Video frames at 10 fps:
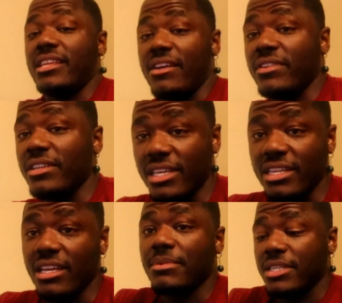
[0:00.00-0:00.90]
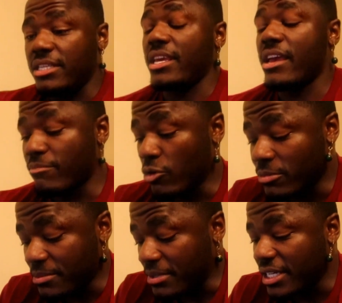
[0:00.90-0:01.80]
definitely a WTF
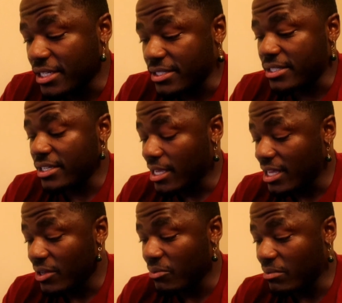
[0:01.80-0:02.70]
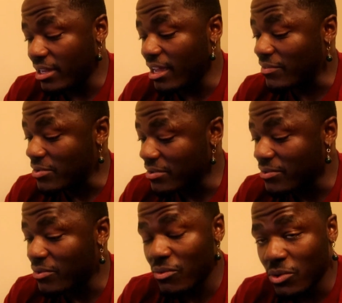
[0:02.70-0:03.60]
moment because
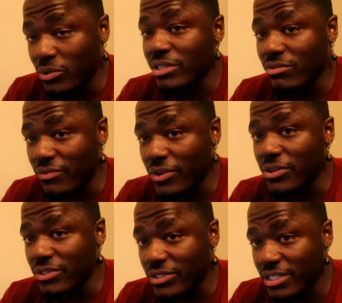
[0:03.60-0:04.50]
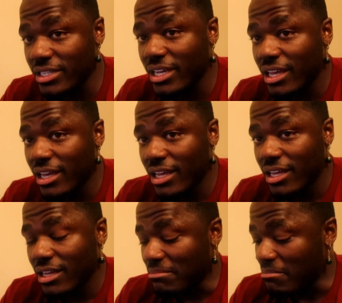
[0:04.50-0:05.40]
whenever the roles are reversed,
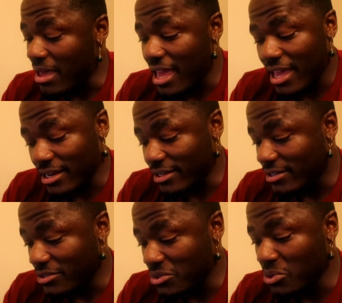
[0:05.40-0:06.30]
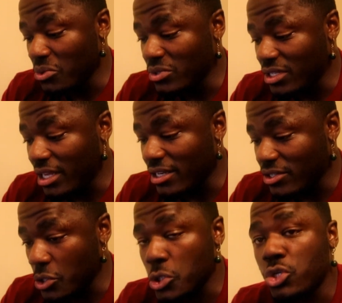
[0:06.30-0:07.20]
man, dudes
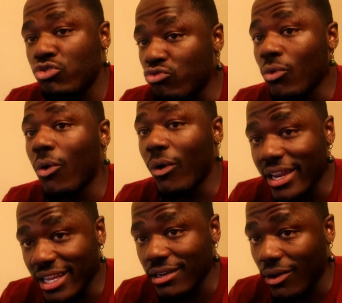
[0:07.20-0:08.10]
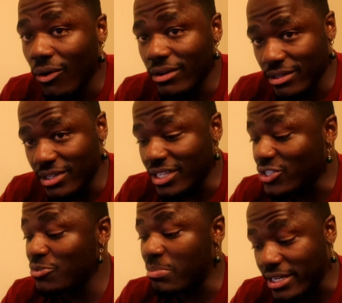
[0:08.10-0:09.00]
get destroyed in court,
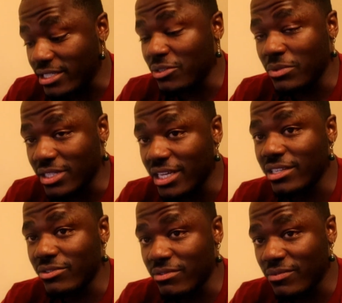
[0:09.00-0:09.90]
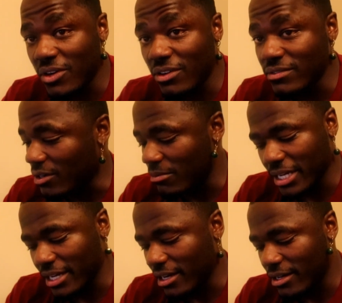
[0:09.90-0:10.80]
especially when kids are involved. Oh
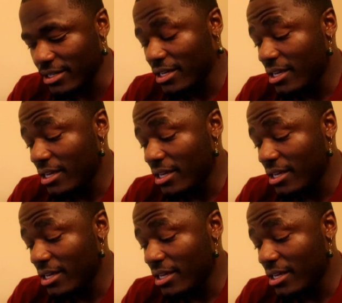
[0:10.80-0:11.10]
my god.